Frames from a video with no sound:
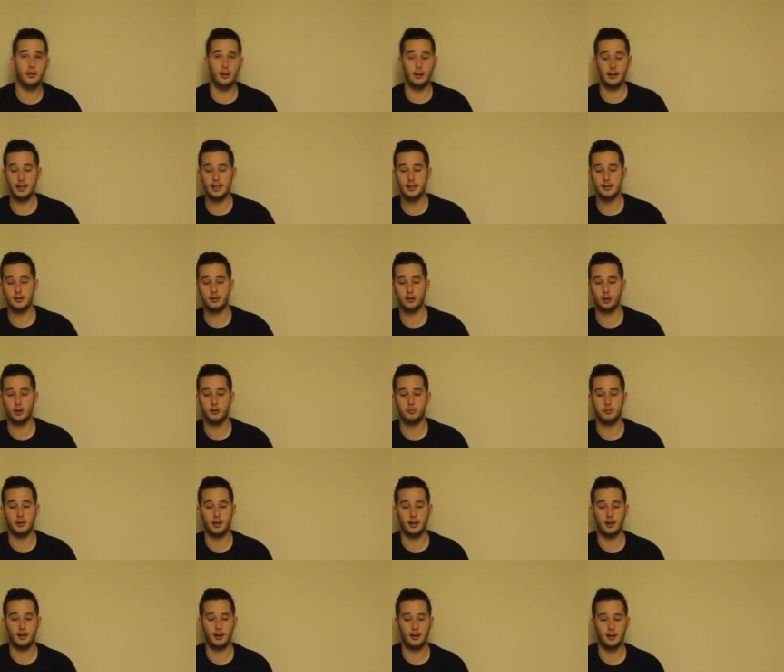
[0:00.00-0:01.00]
needed to
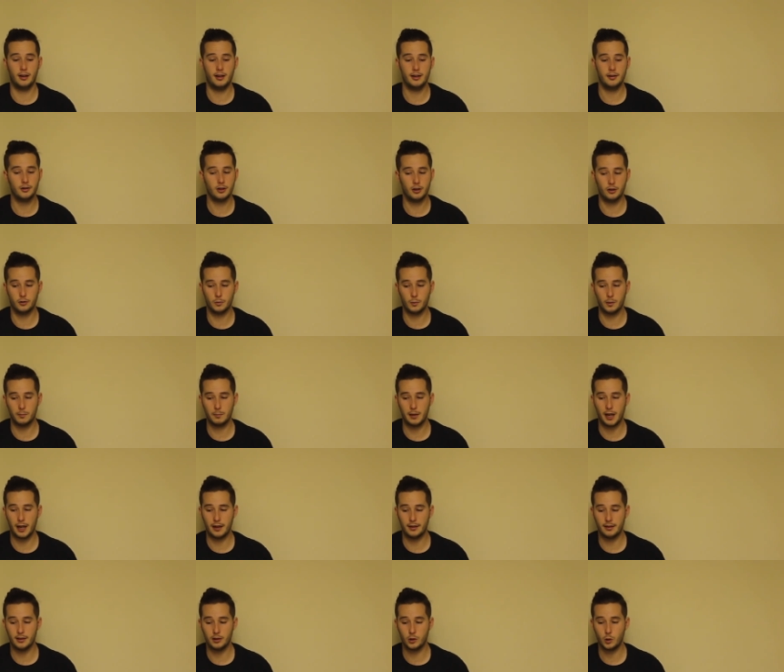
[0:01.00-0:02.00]
open any of these because we
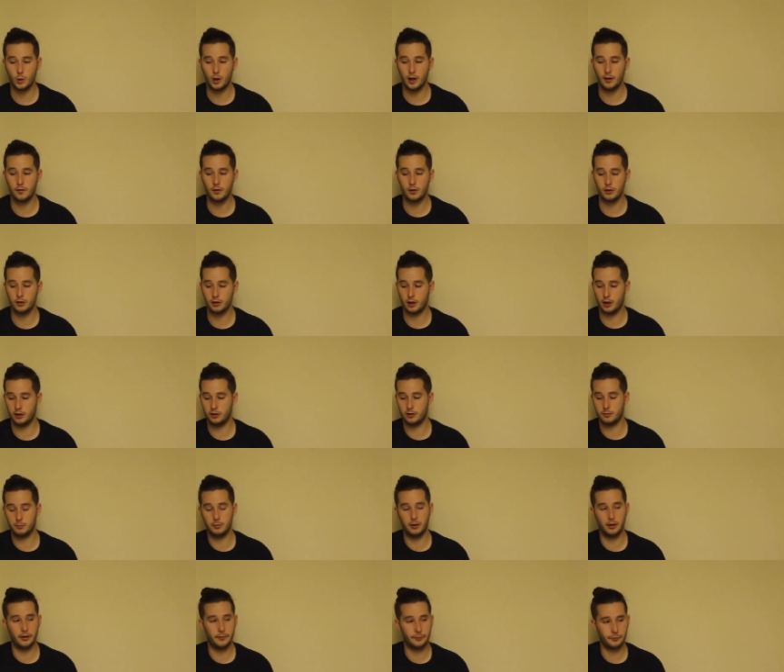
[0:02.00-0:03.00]
played this quite a few times,
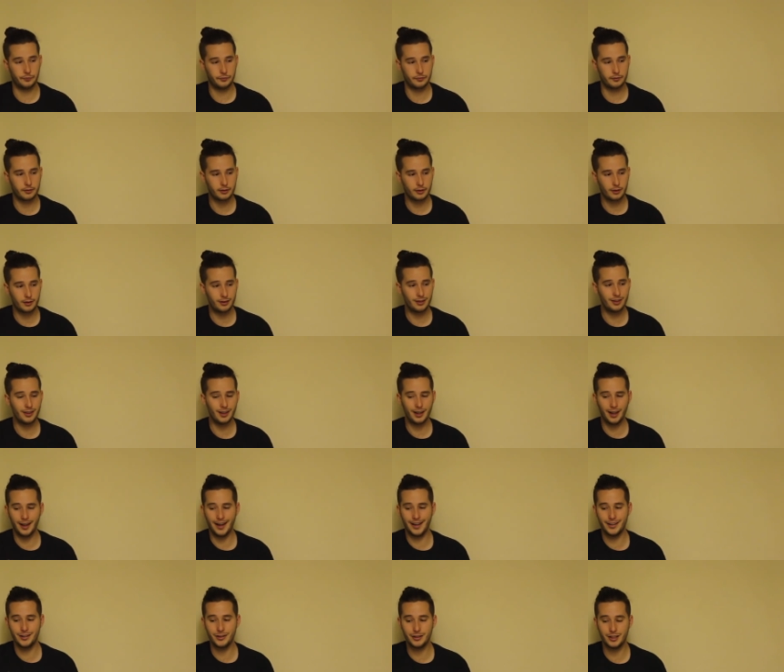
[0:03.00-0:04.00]
but
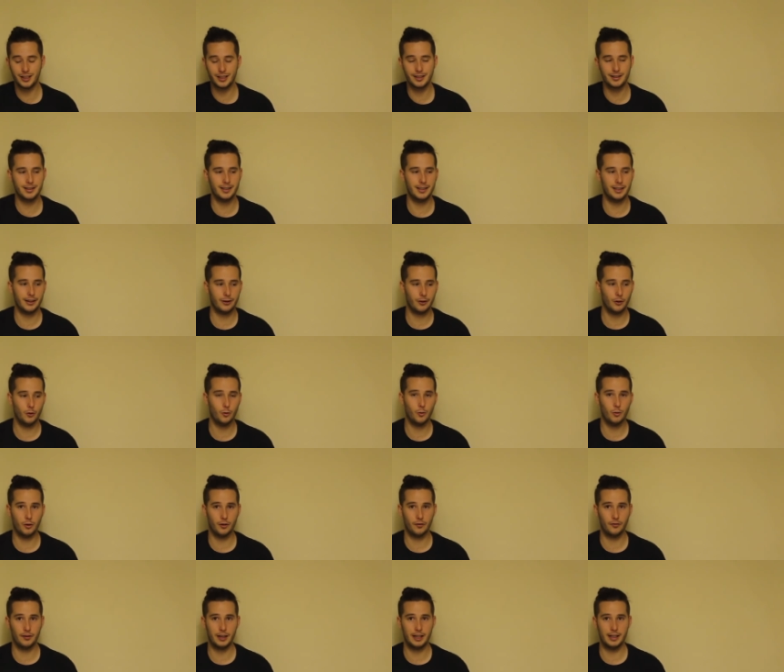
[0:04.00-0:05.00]
as you can see,
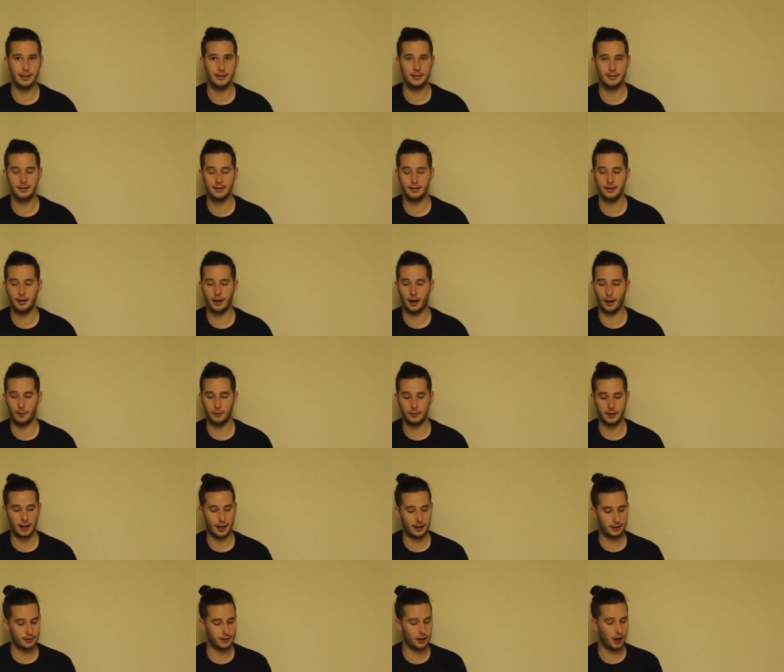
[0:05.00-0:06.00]
all of these
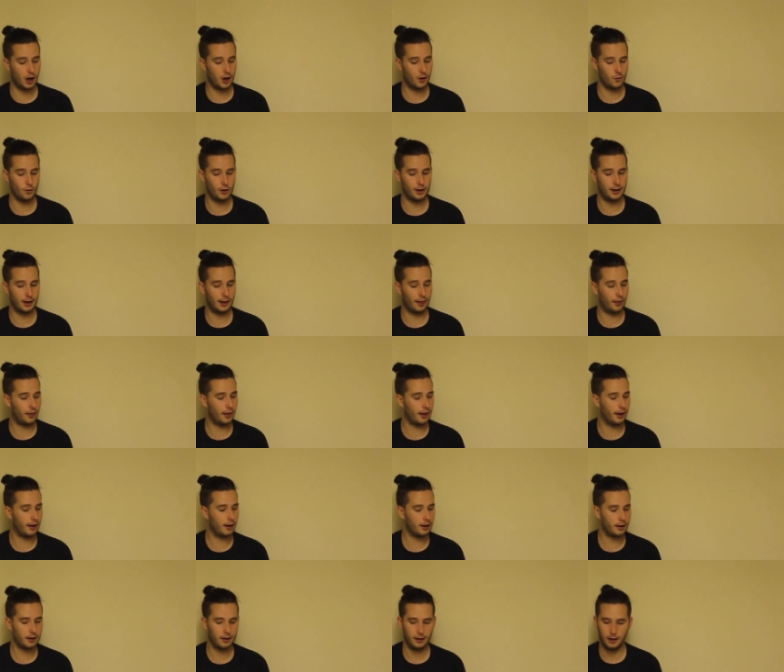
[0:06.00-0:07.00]
decks are really
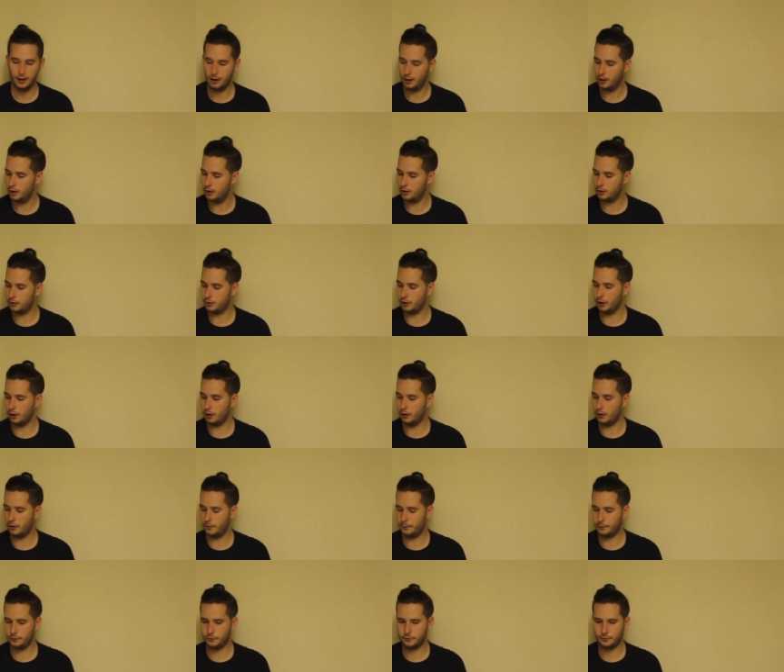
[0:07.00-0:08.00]
thick. So
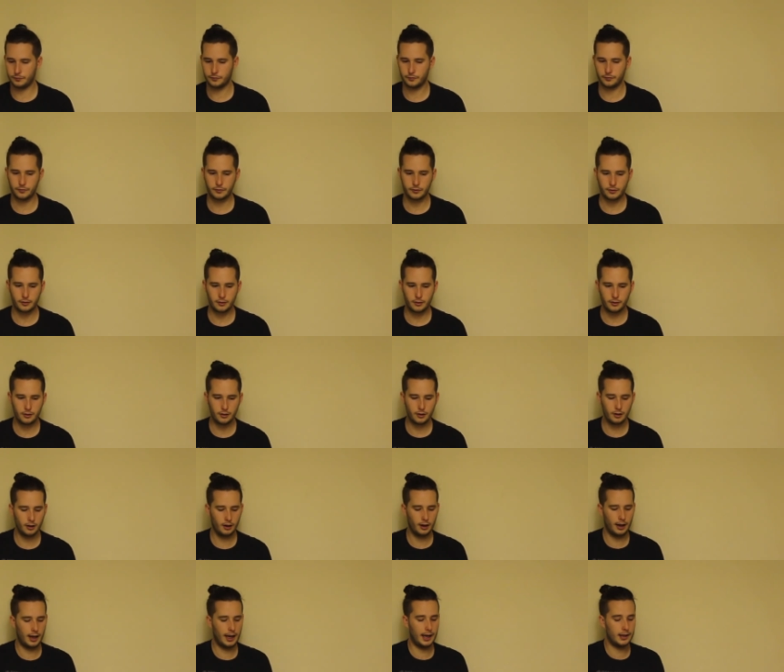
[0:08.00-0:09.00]

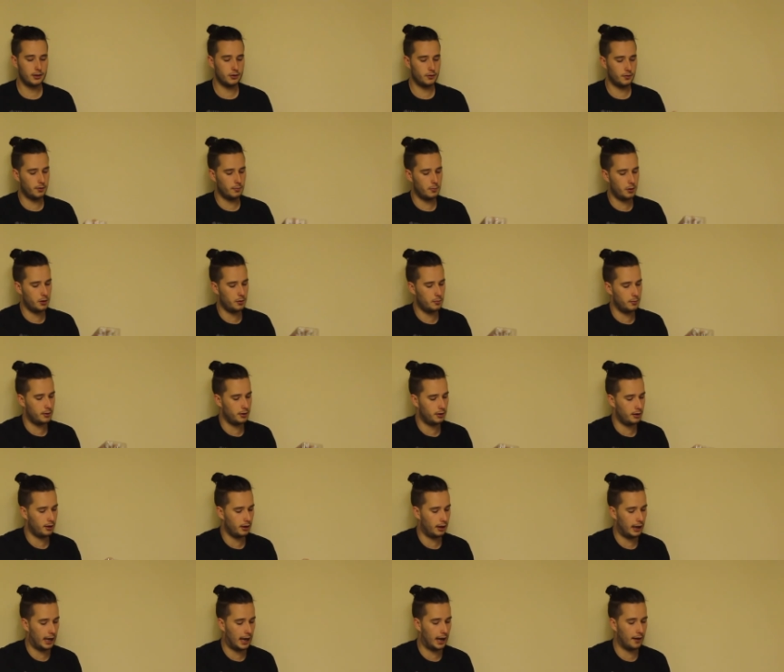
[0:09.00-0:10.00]
as of the moment,
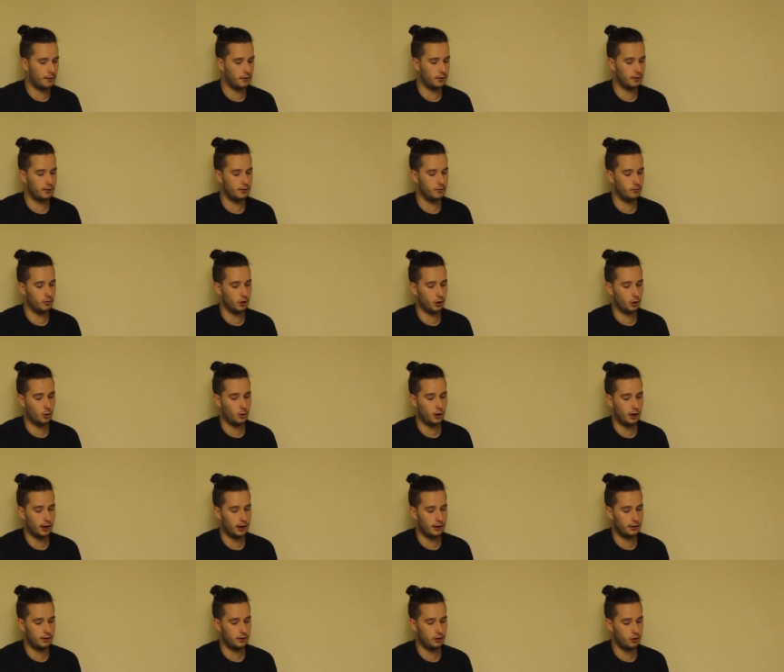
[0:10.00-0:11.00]
I haven't
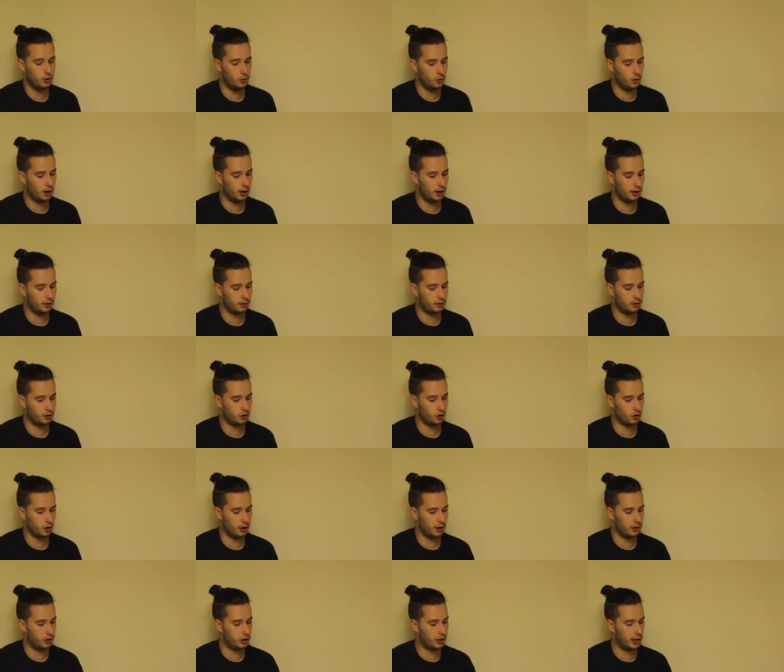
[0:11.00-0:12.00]
required new cards to
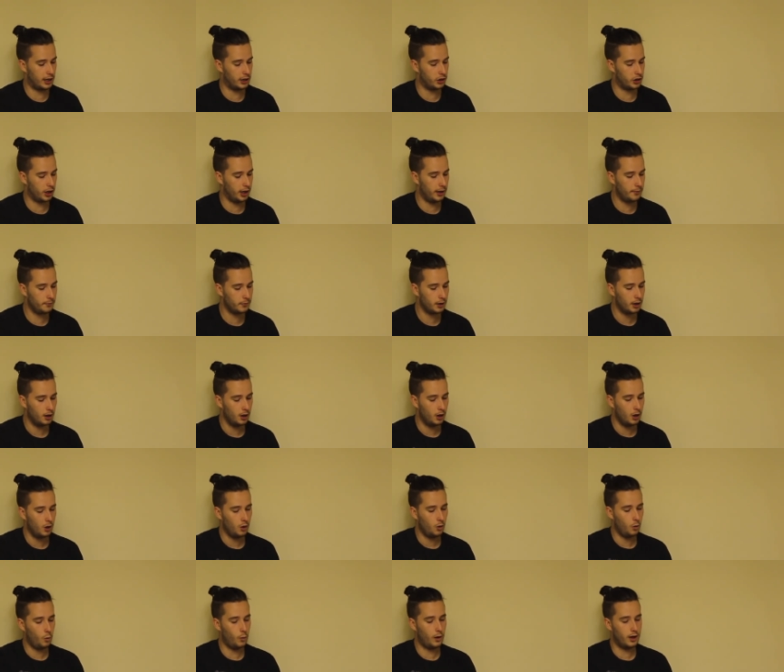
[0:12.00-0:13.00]
try and change it up,
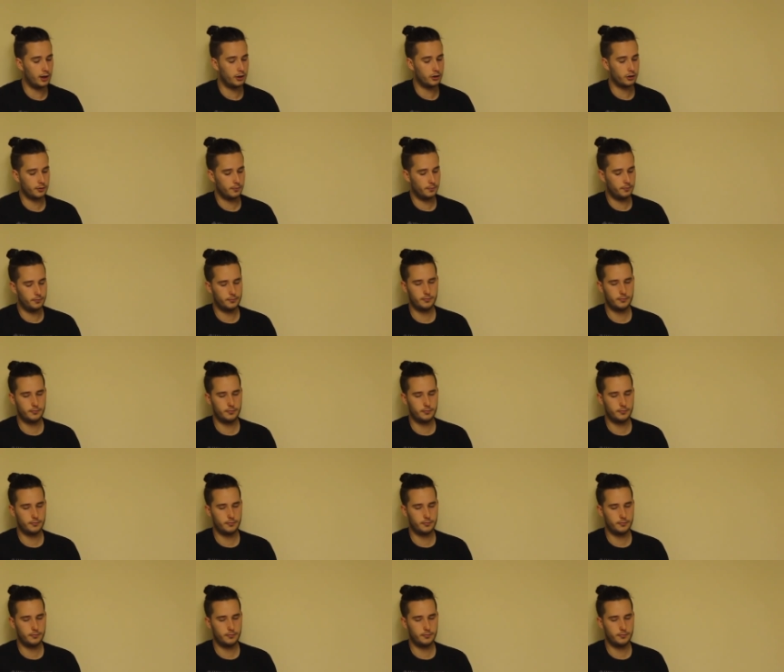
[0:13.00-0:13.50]
which